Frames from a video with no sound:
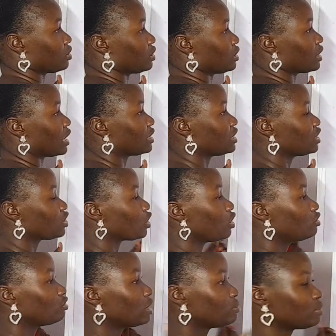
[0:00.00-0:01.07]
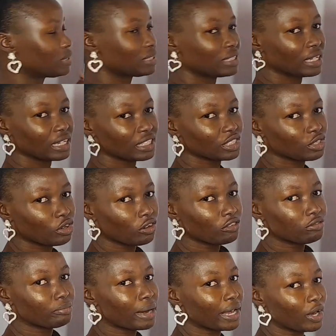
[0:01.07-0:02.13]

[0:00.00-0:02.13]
That is 100% of my